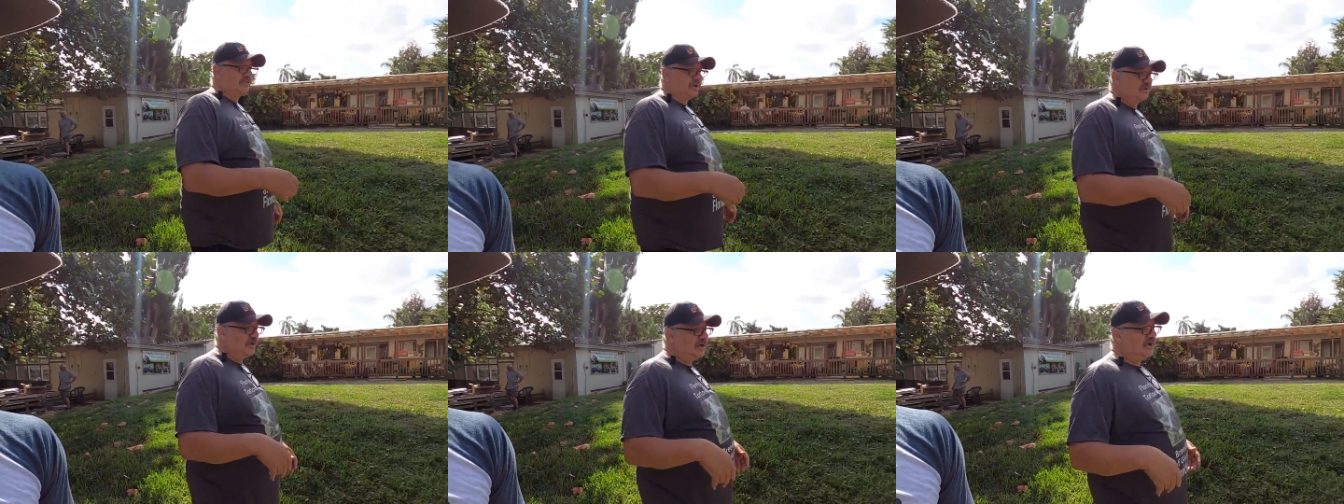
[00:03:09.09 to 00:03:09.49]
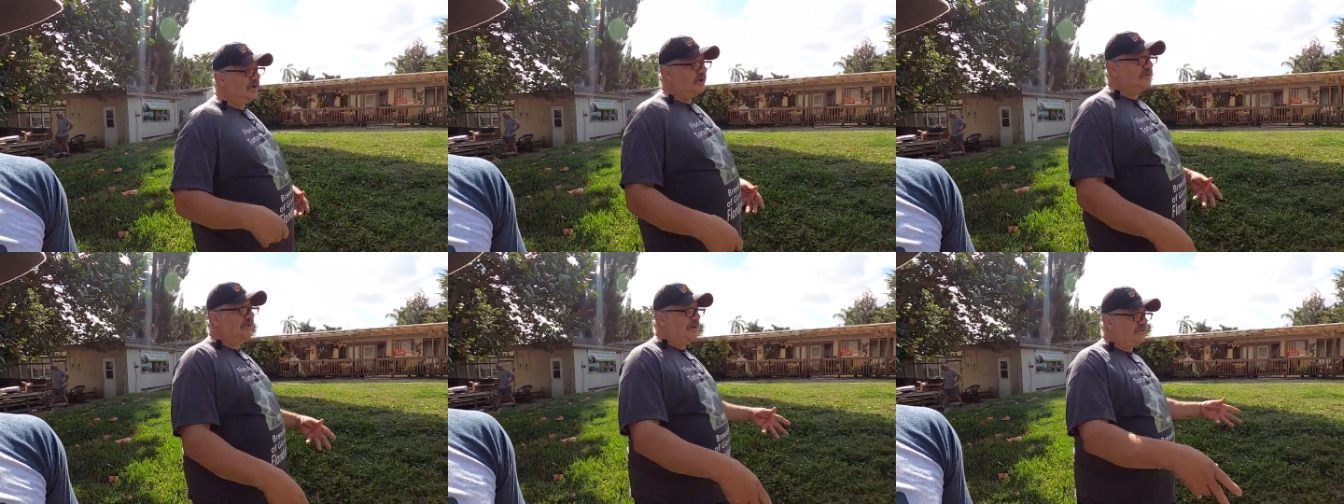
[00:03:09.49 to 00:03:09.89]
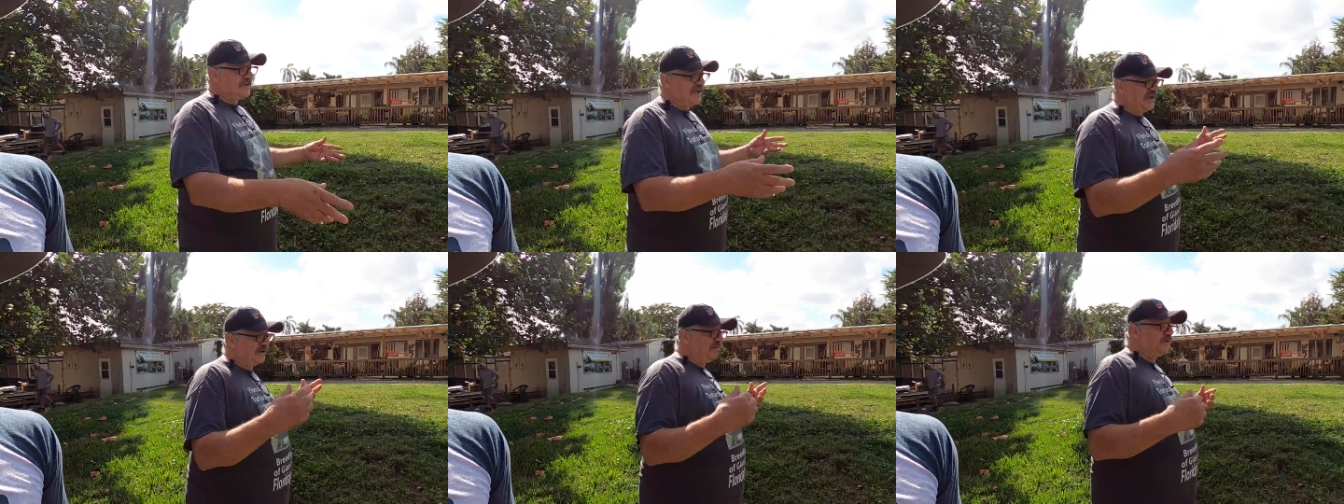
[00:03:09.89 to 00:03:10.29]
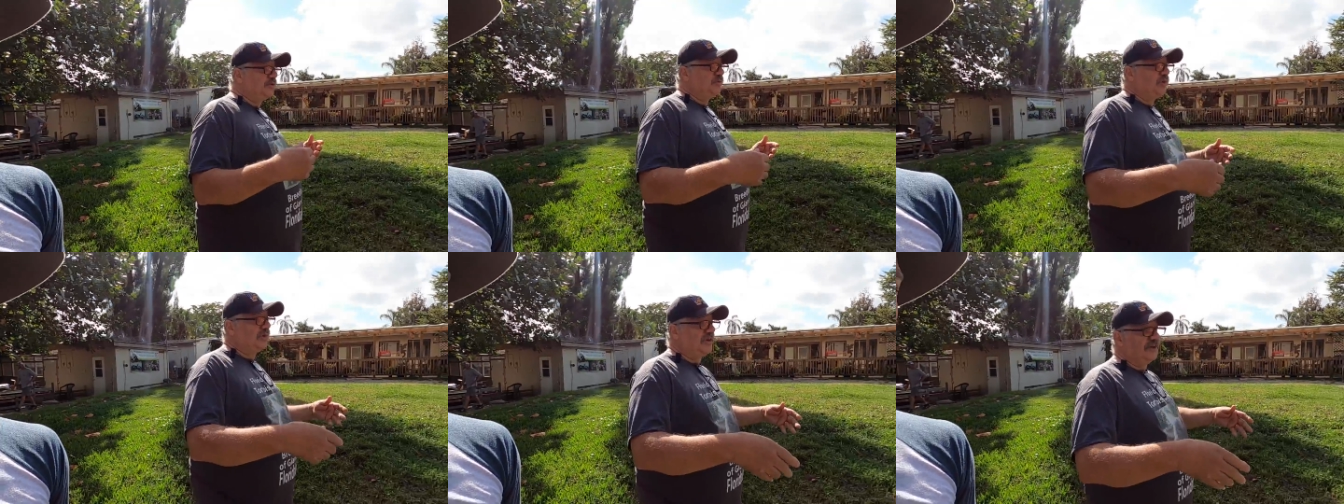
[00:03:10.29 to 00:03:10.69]
So those
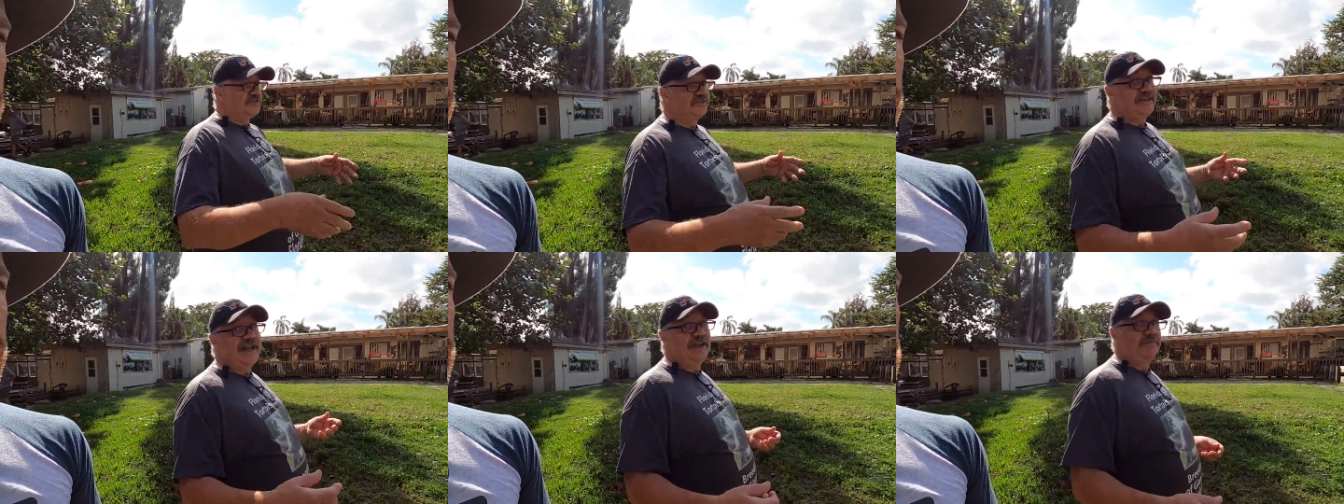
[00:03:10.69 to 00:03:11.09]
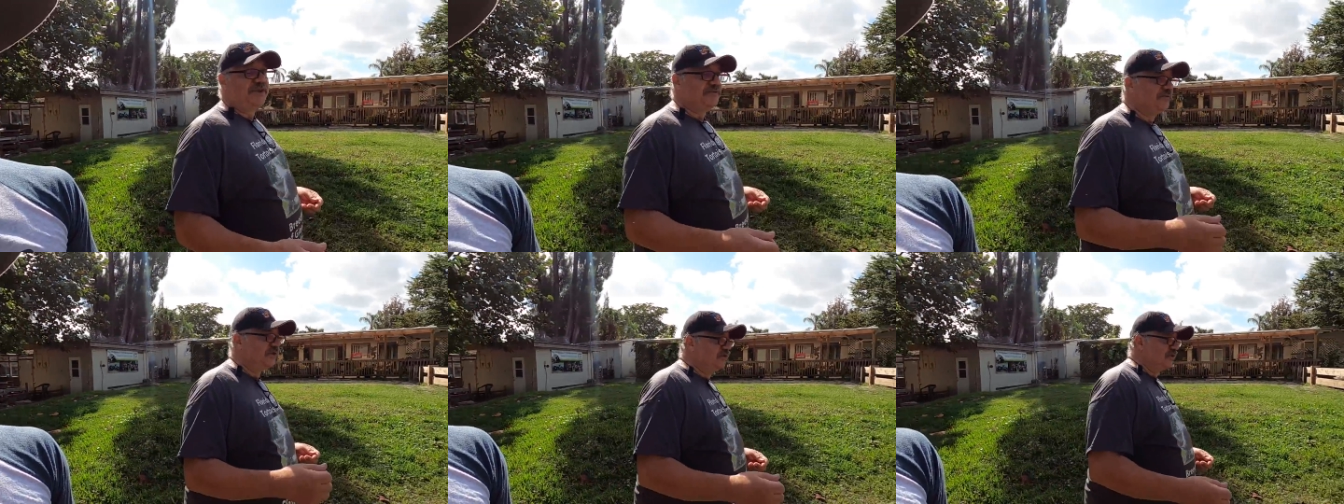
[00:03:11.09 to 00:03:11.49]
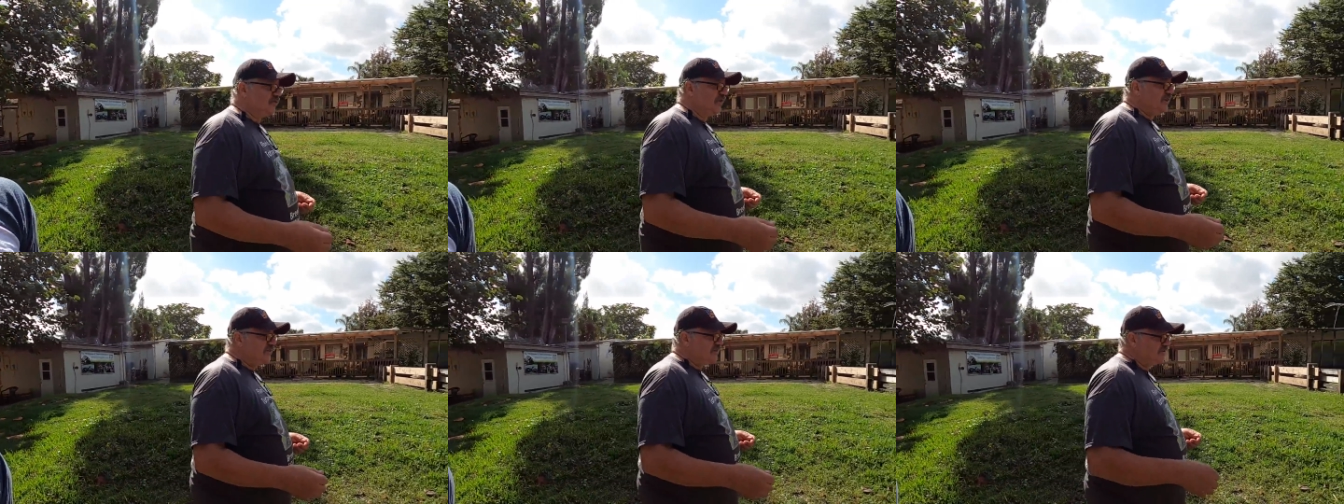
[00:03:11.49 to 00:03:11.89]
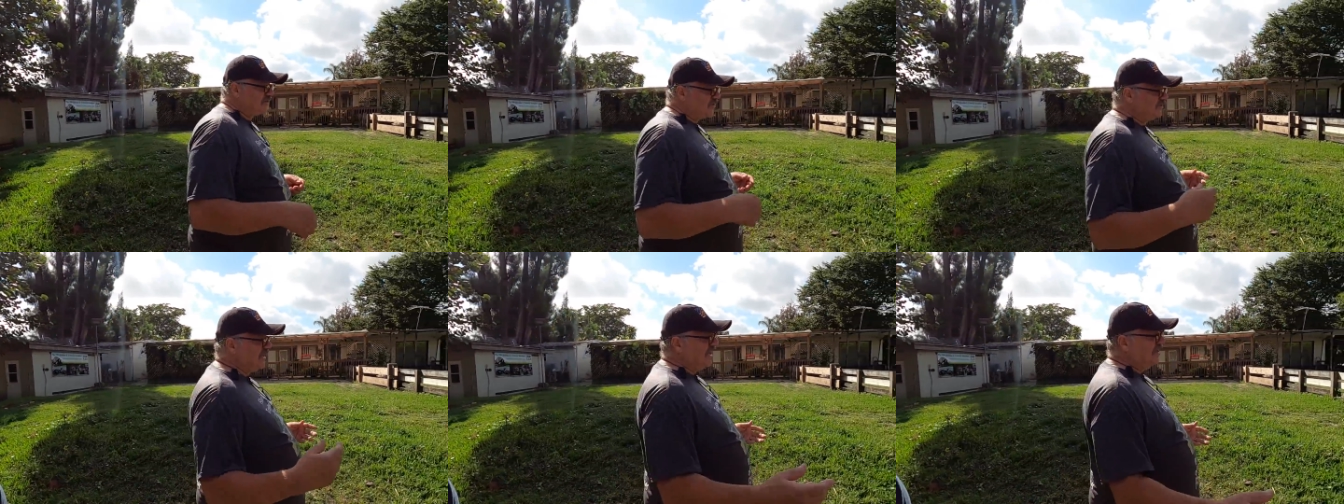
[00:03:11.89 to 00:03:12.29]
animals were established for good reasons.
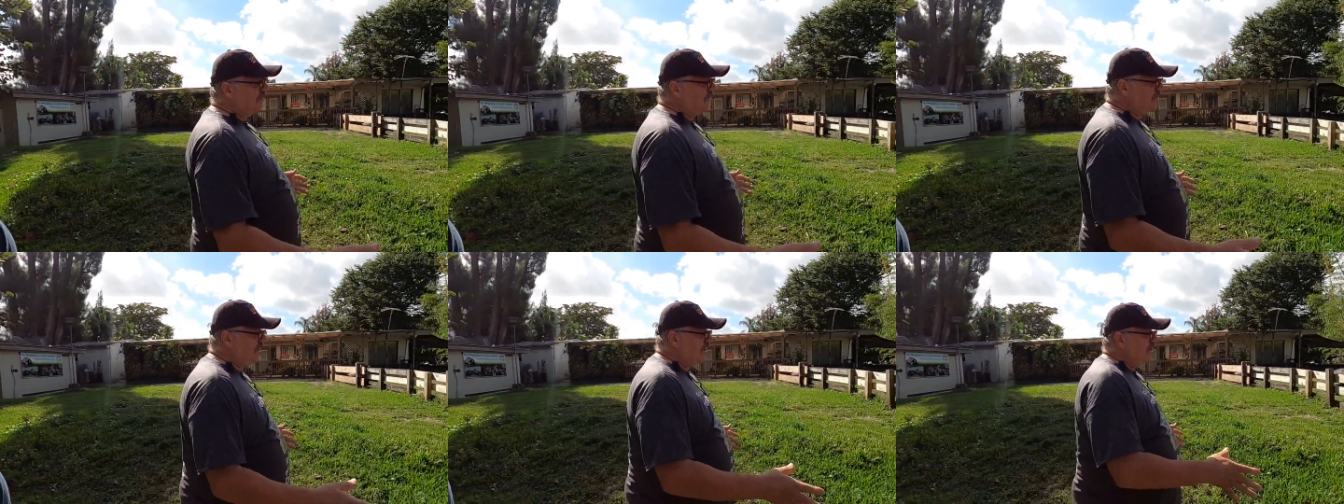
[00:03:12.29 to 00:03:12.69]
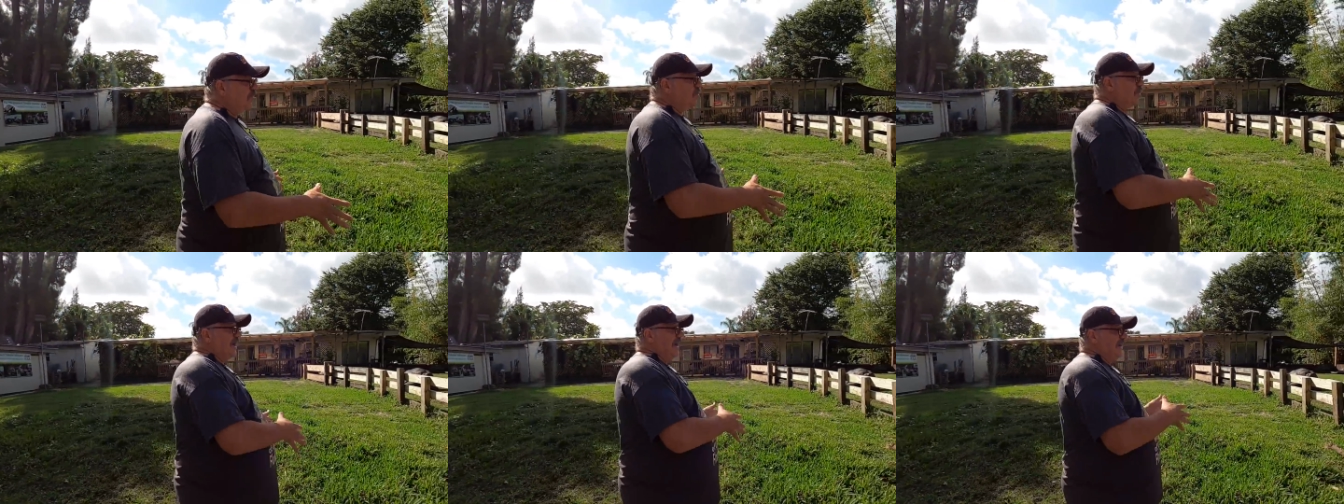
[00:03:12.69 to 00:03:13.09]
Those animals were